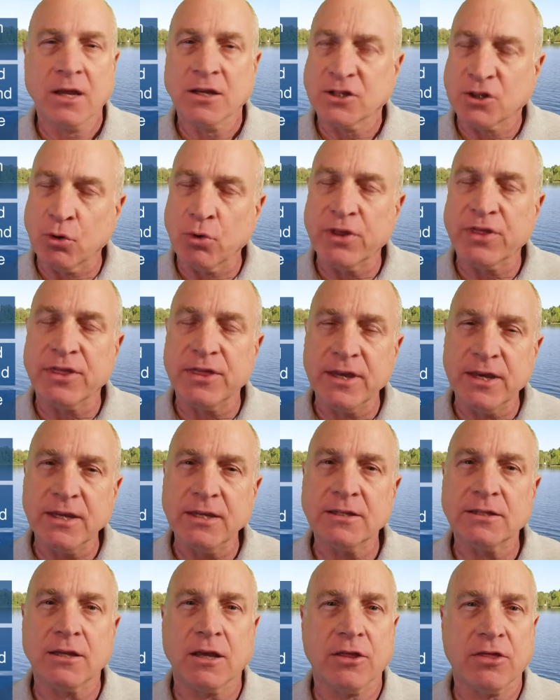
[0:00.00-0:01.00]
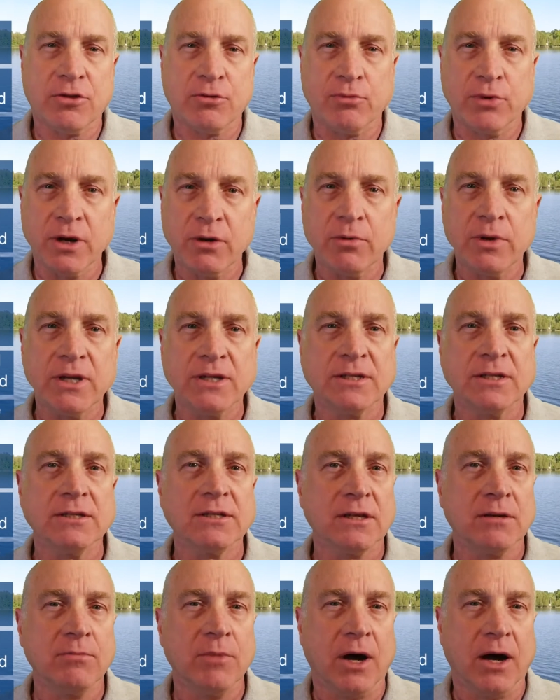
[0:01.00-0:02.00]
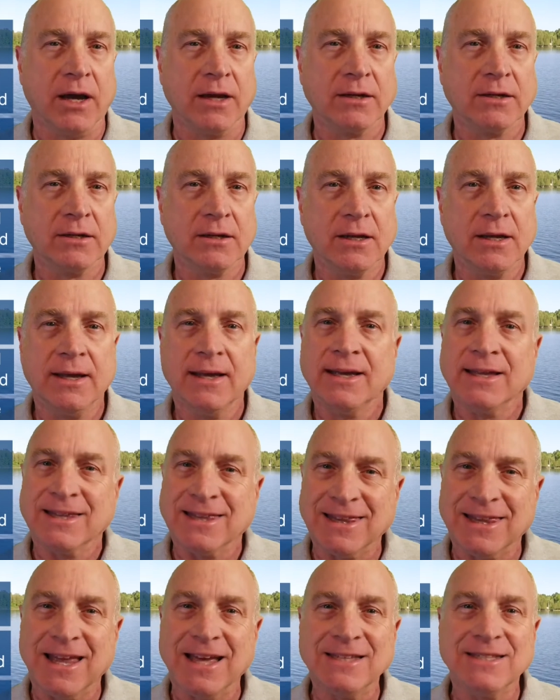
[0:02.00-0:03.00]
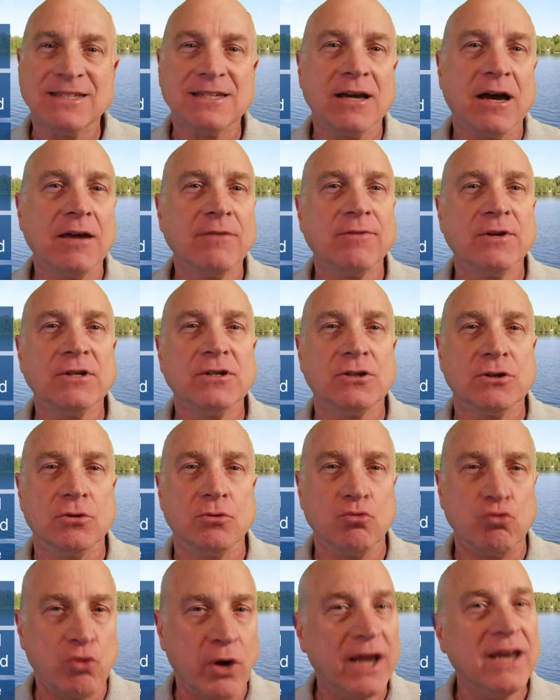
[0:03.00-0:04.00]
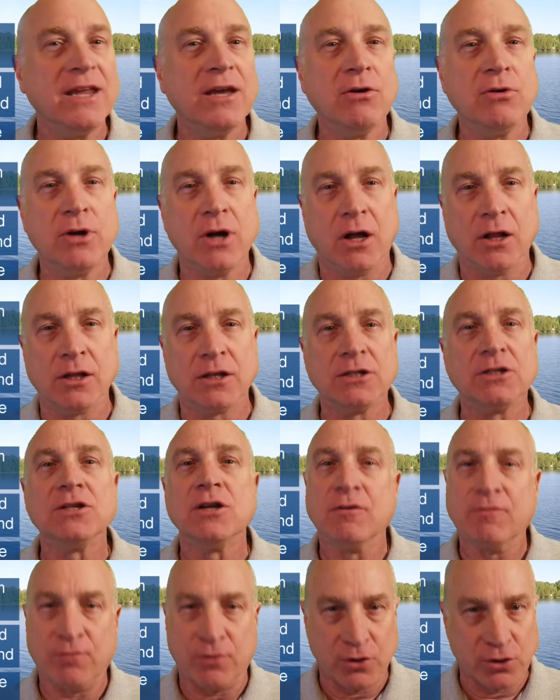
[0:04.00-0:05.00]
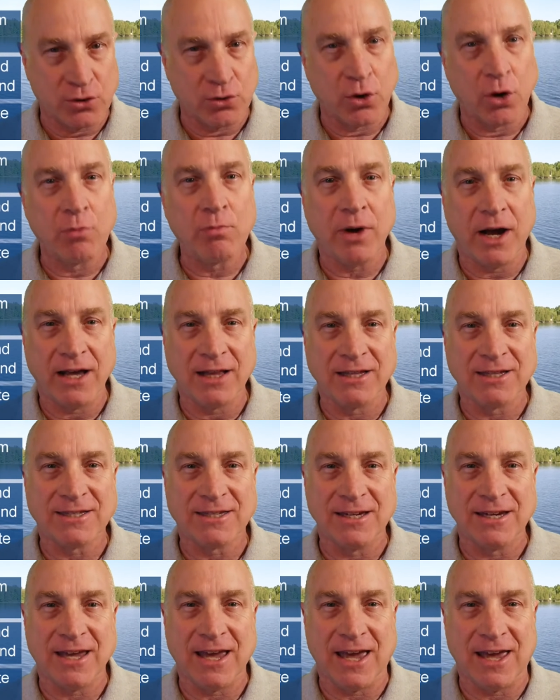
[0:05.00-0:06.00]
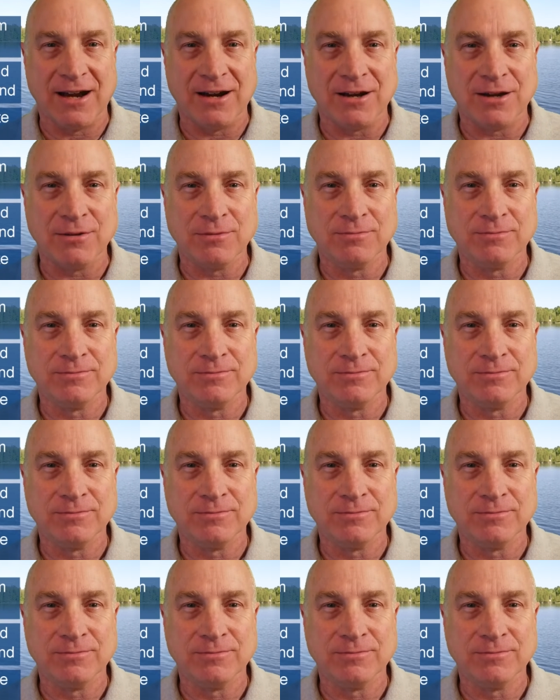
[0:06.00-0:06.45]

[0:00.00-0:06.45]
So with these three reasons in mind, let's dive into radio knowledge for drone pilots in Canada.